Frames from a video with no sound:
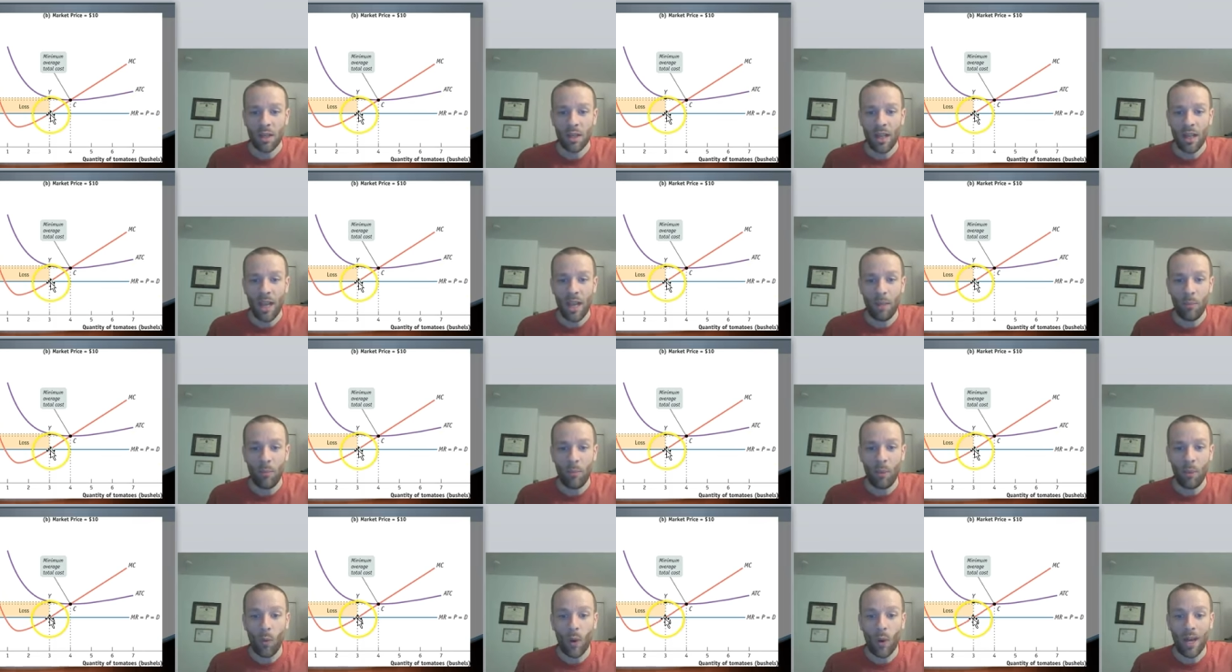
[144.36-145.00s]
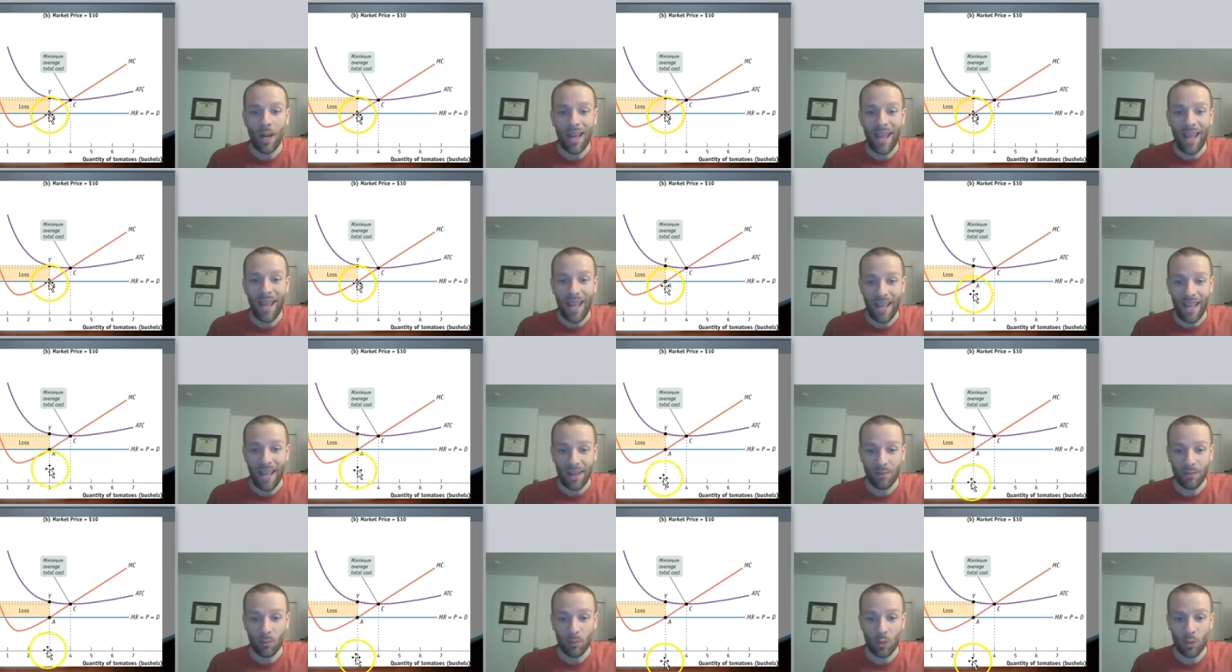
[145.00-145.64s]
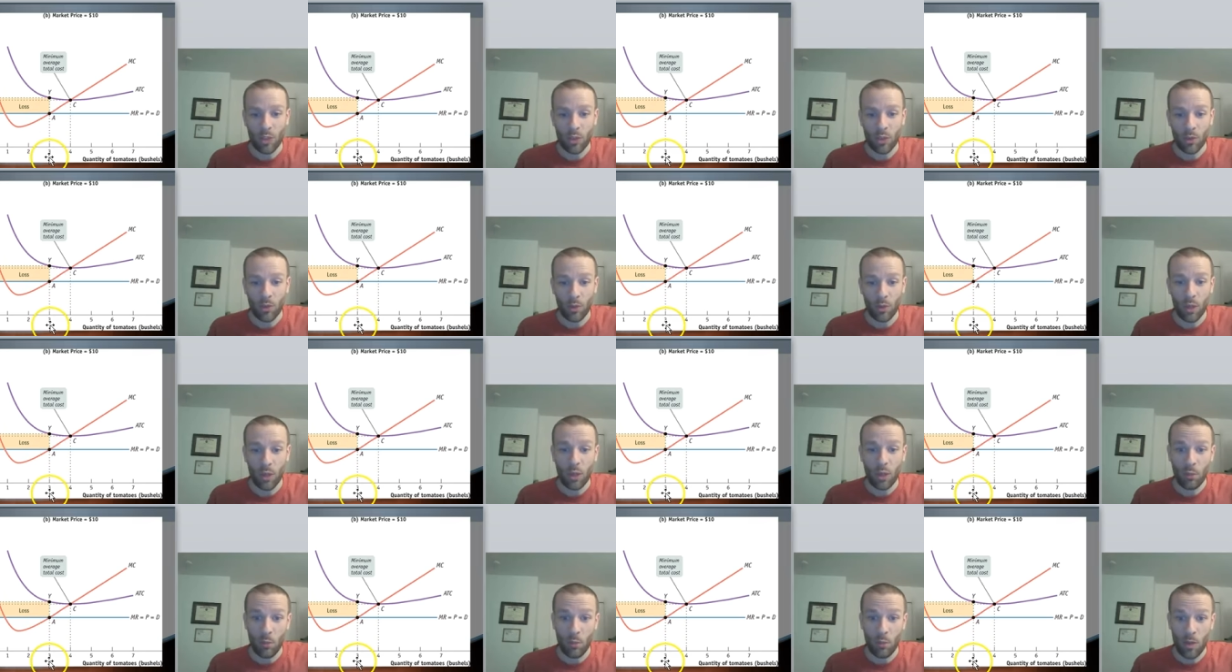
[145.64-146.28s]
at point A, which is
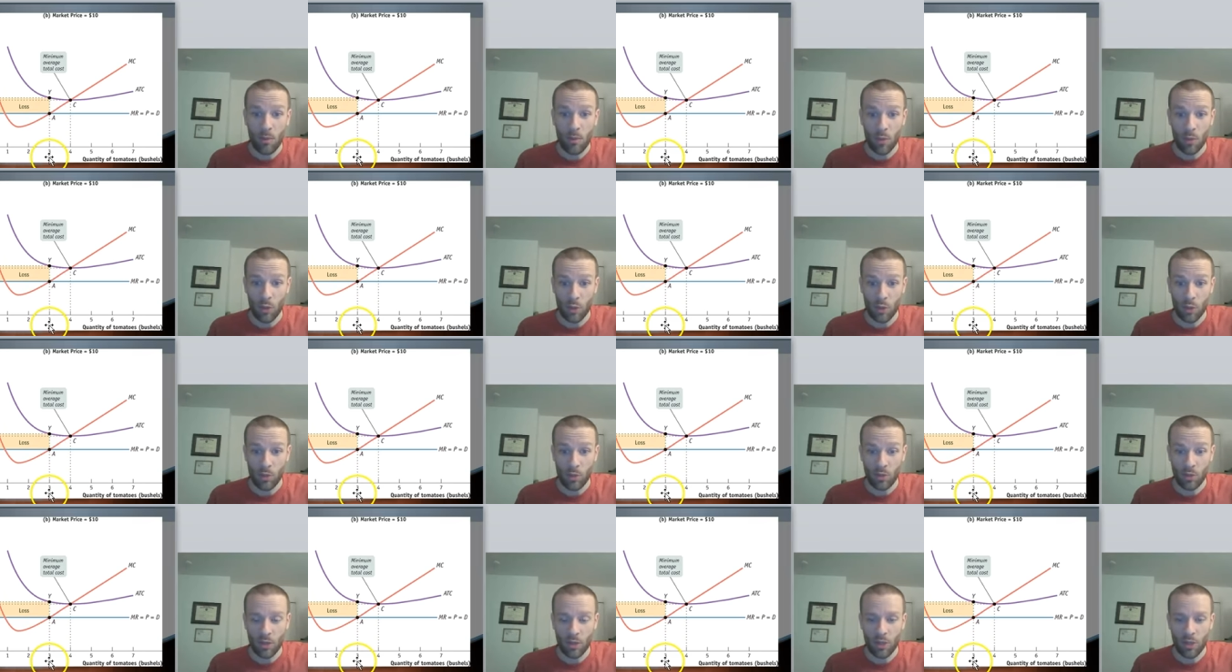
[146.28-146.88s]
only 3 bushels.